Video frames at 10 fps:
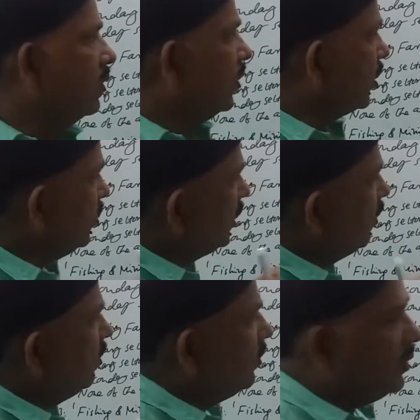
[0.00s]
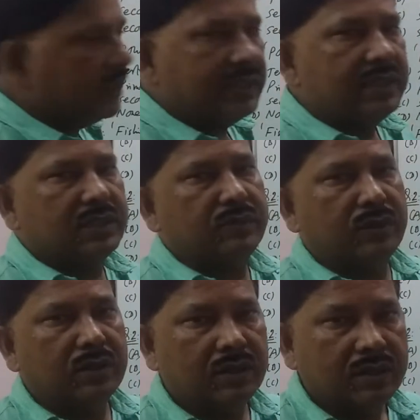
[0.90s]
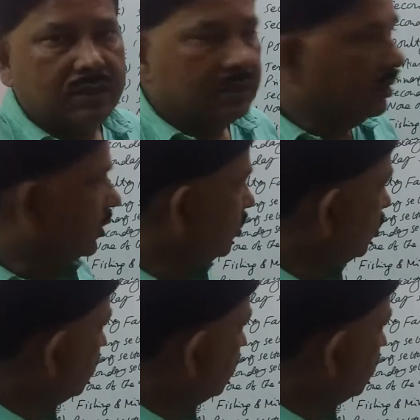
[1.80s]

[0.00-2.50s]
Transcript: for you it will be very easy for you to